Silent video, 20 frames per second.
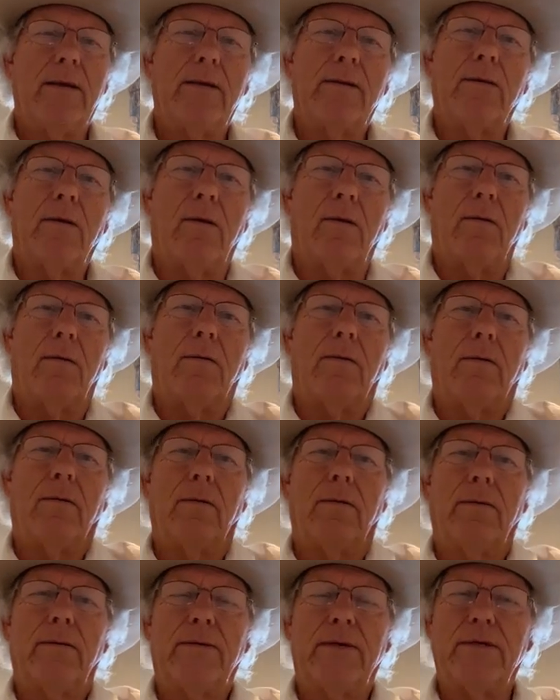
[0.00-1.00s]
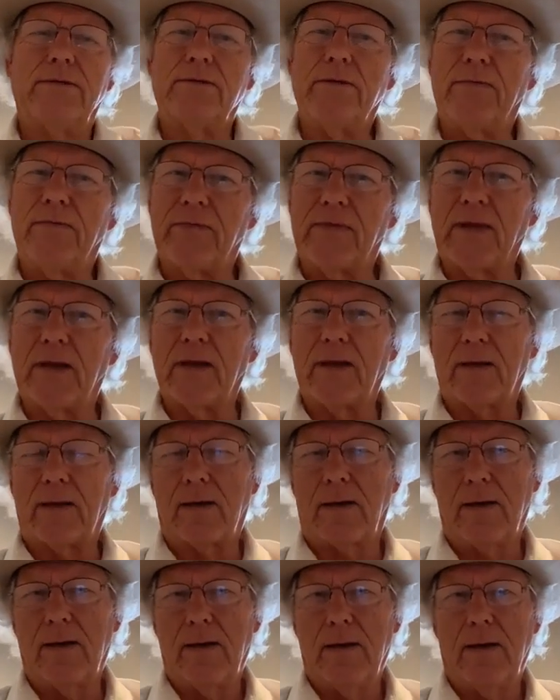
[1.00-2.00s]
in all that you think,
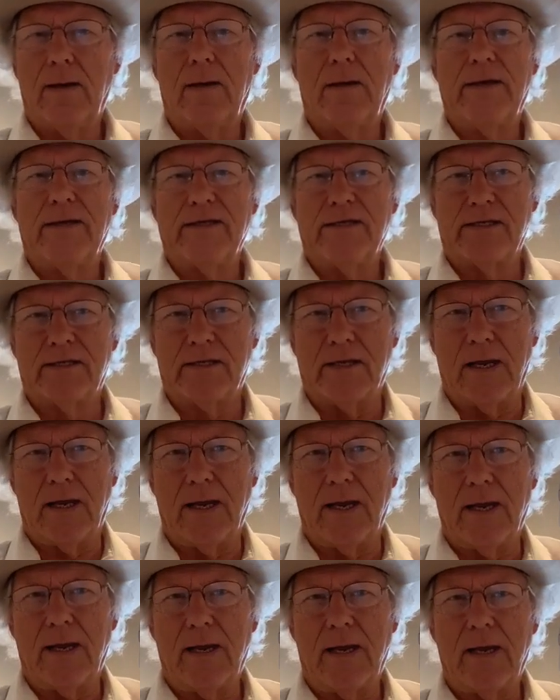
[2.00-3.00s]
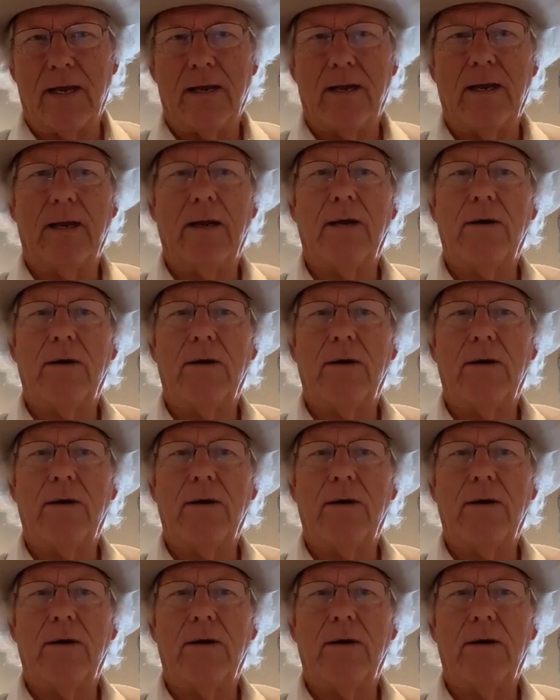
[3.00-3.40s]
say,